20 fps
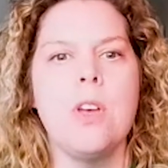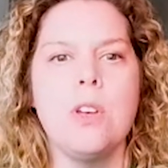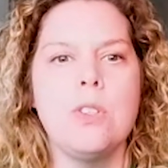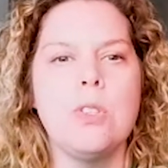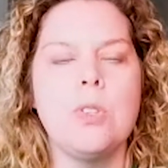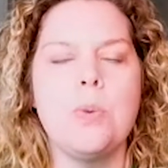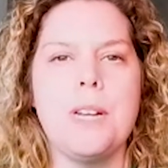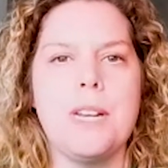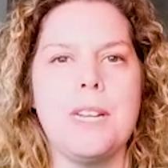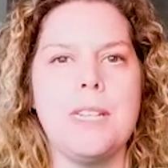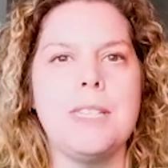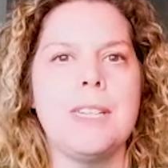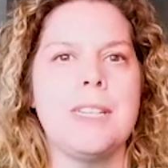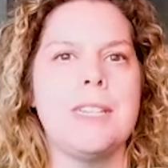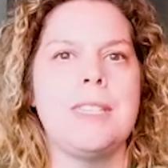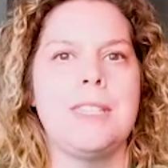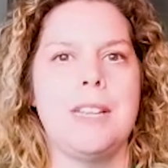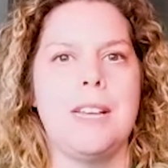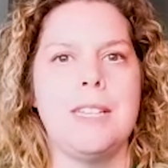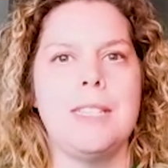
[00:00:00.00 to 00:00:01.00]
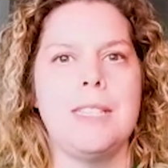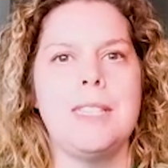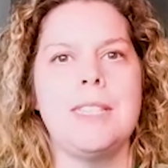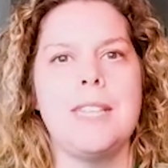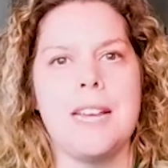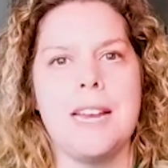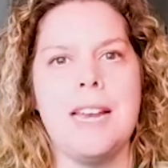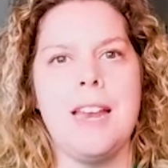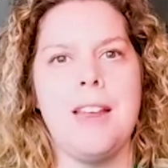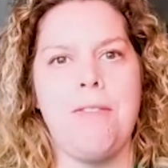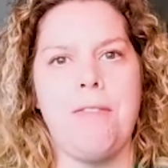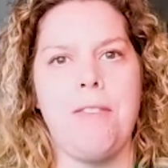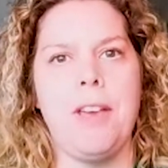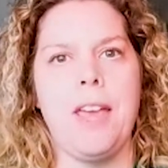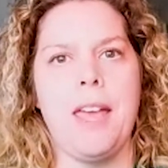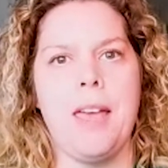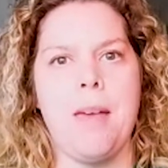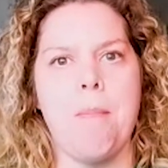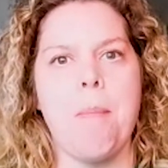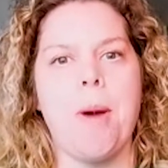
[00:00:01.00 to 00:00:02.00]
So it is a, a
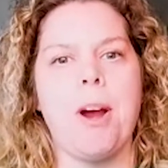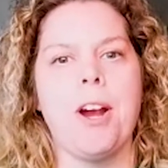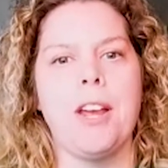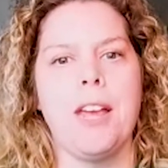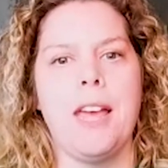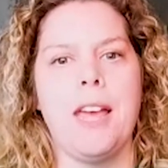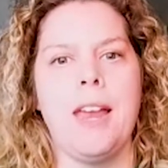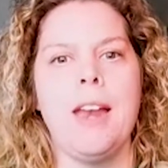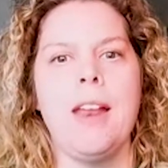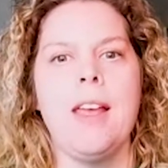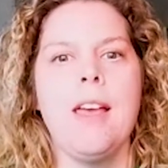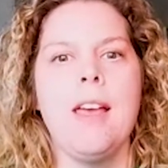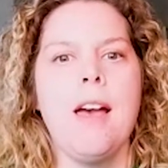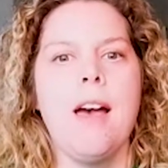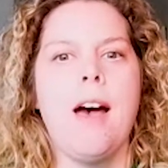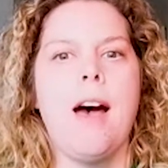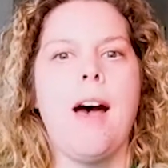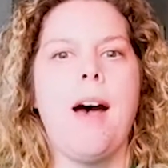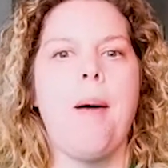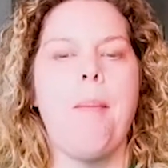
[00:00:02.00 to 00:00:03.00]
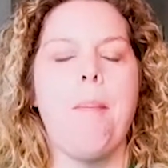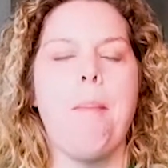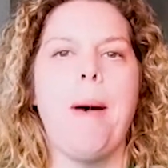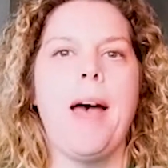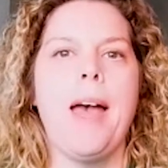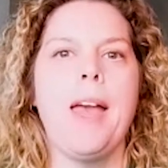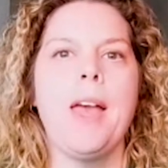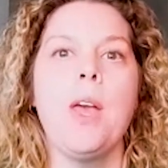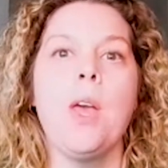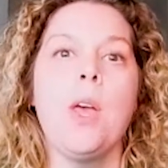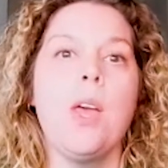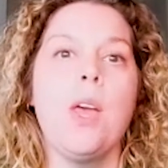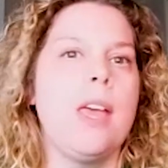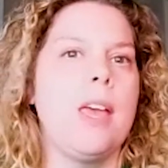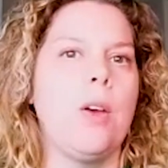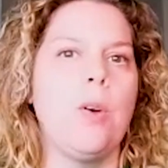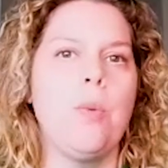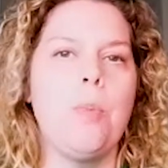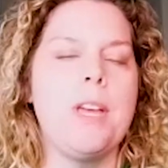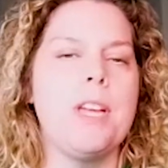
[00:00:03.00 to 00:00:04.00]
significant market. Um, but
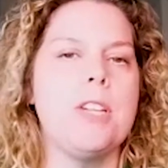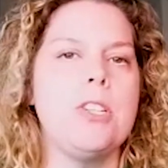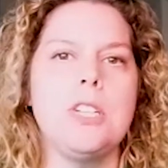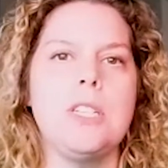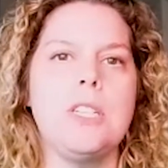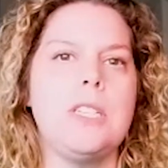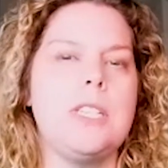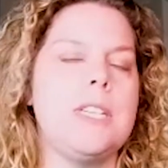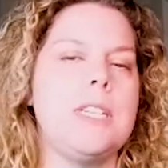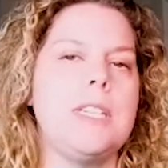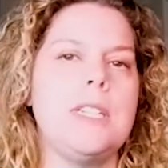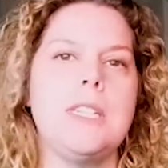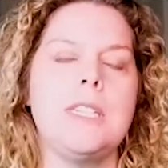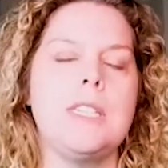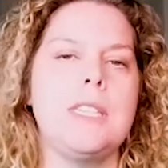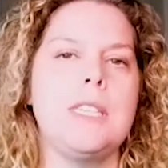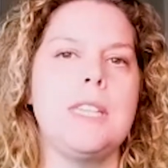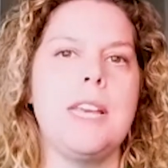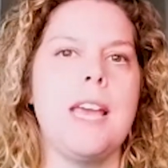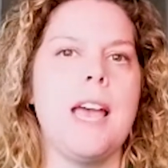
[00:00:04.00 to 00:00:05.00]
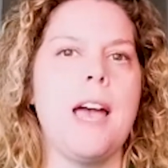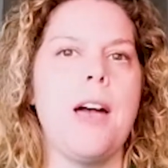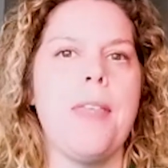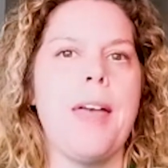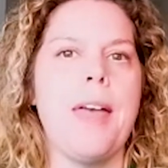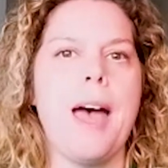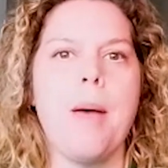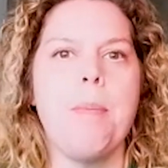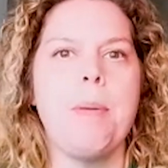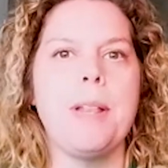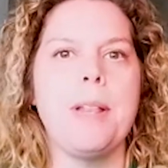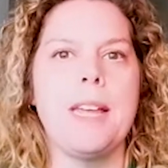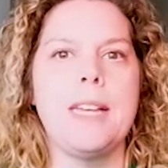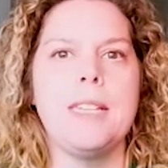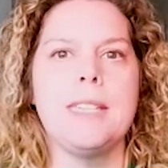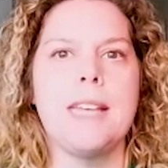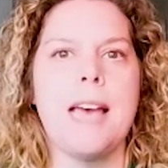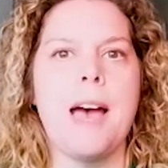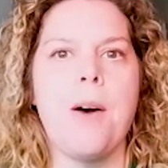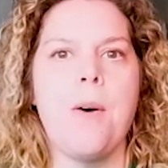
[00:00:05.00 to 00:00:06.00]
it will be interesting to see how that
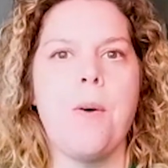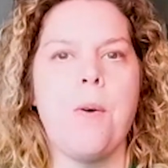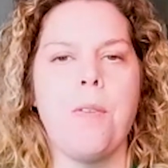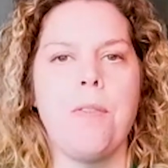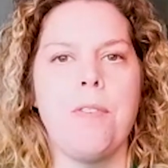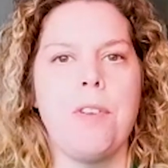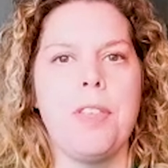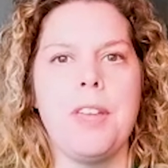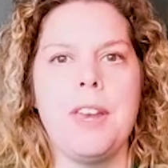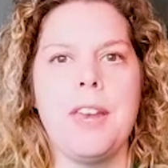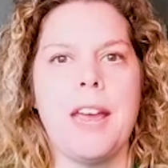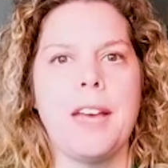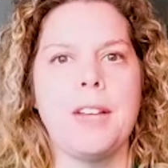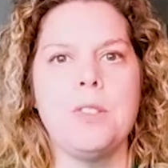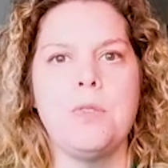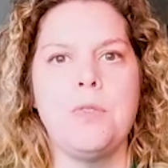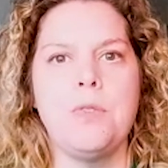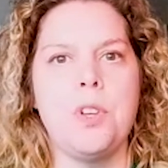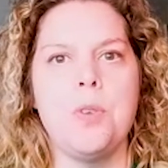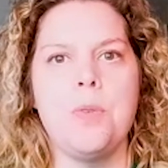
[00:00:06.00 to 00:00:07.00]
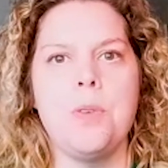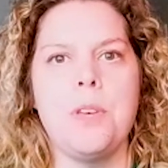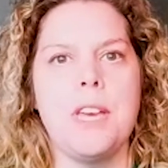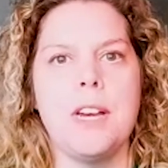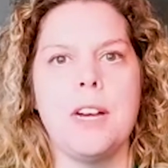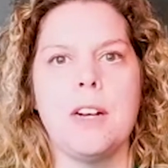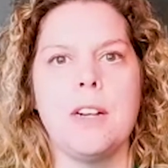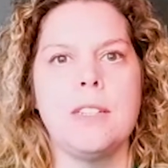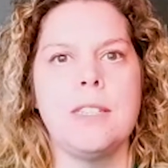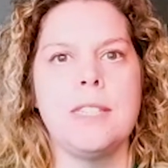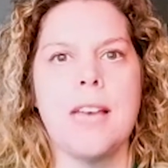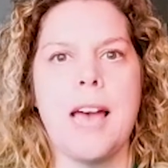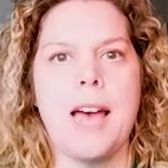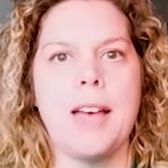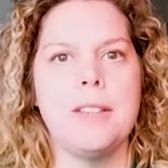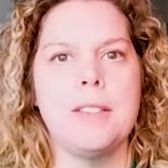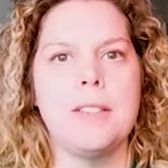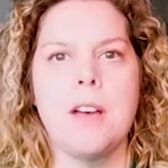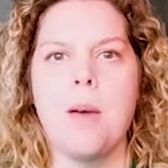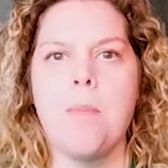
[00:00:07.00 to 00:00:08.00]
plays out over the next few few years
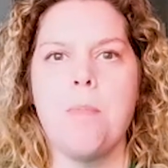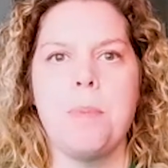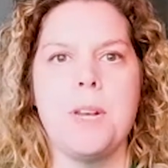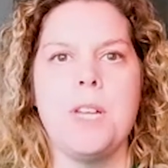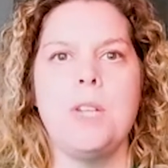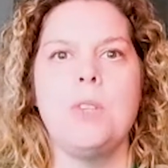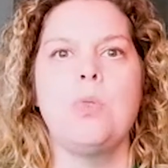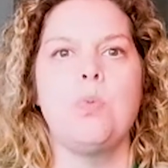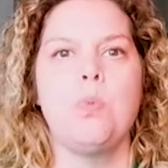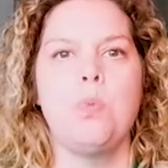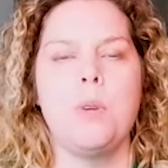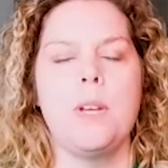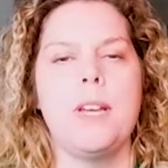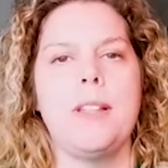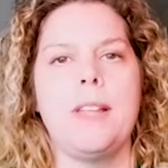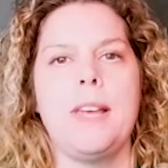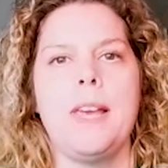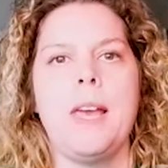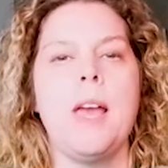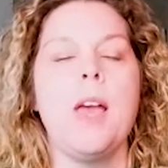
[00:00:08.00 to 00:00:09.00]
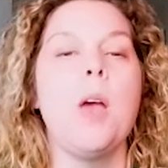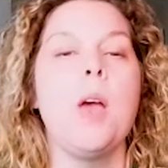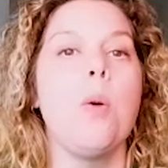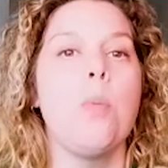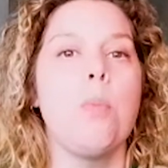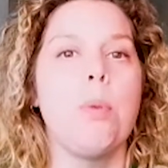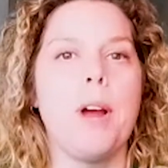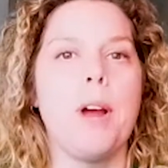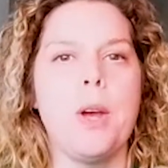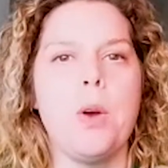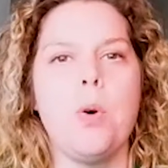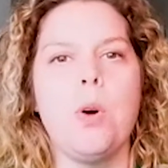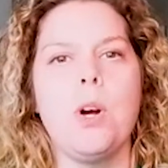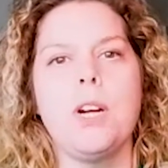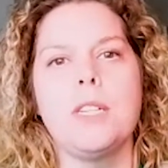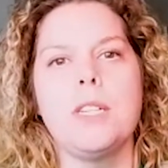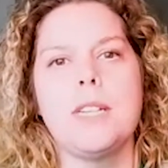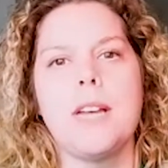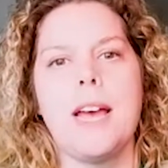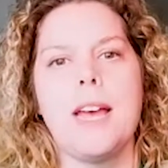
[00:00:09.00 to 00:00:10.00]
as companies really
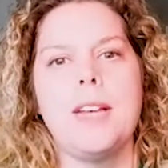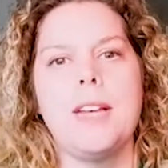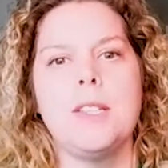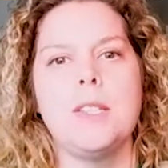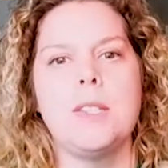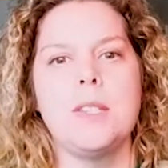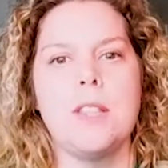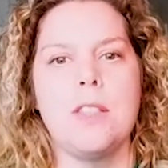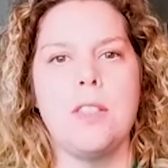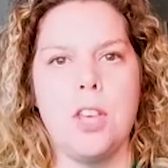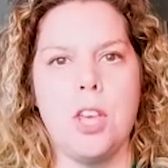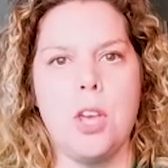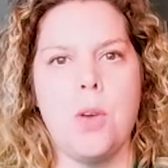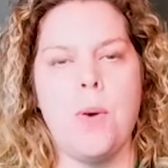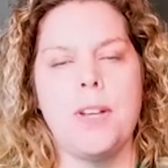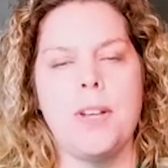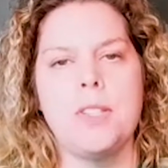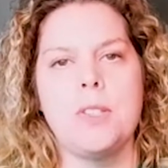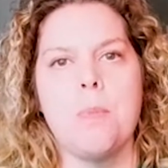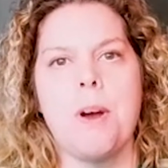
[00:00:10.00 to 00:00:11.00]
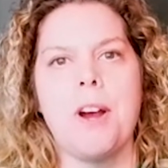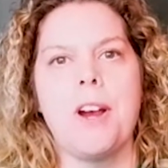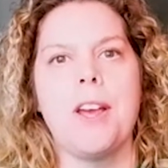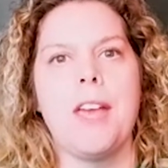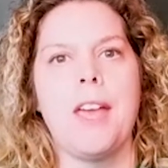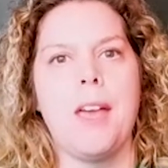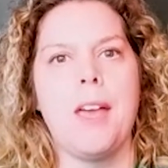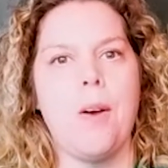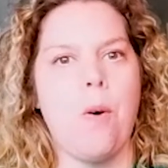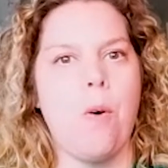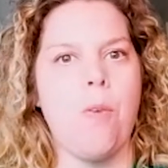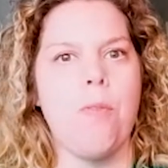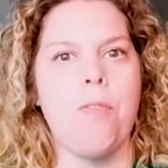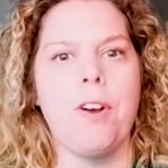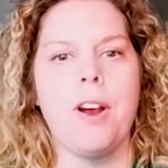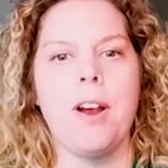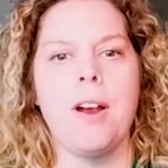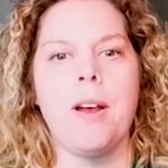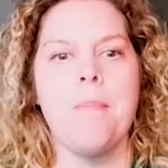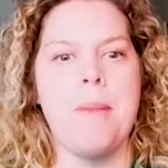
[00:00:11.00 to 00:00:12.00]
prioritize the US market
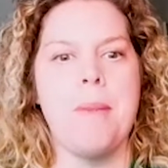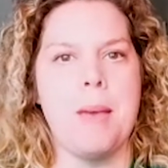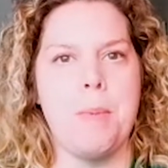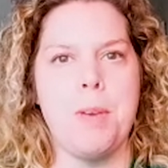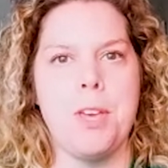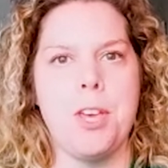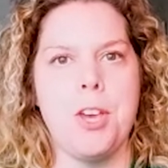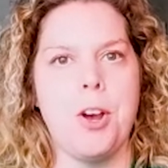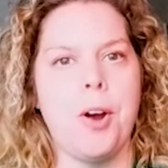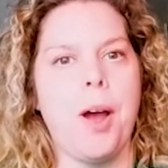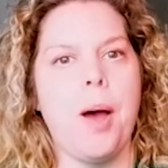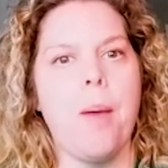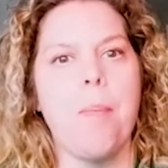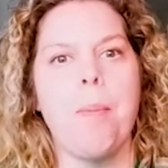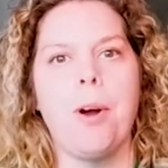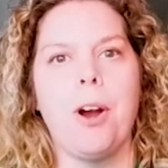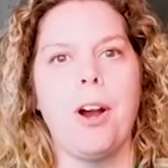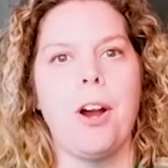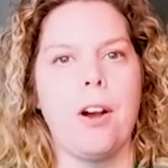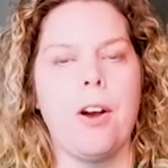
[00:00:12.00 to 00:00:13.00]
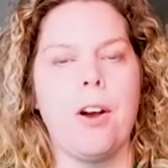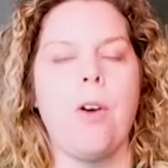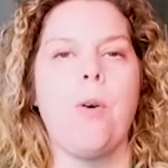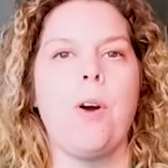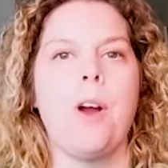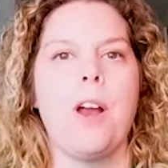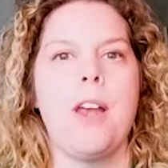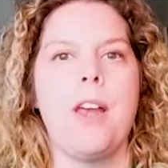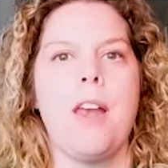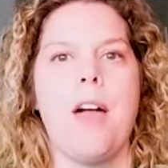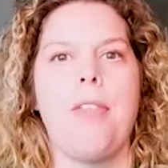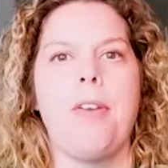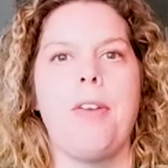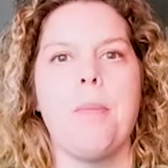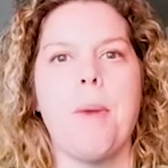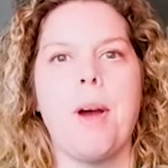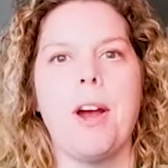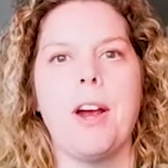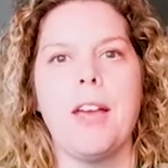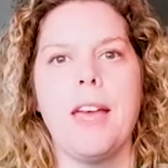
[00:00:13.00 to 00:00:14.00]
over maybe Europe or, or another
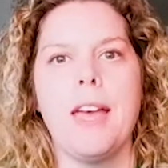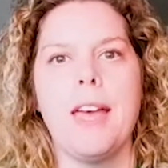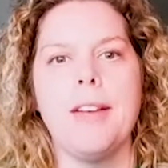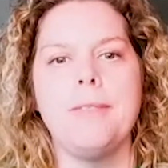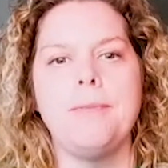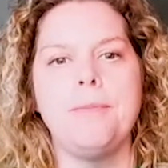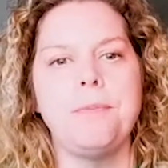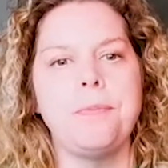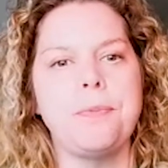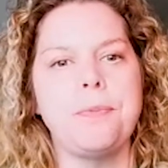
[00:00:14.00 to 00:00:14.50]
market.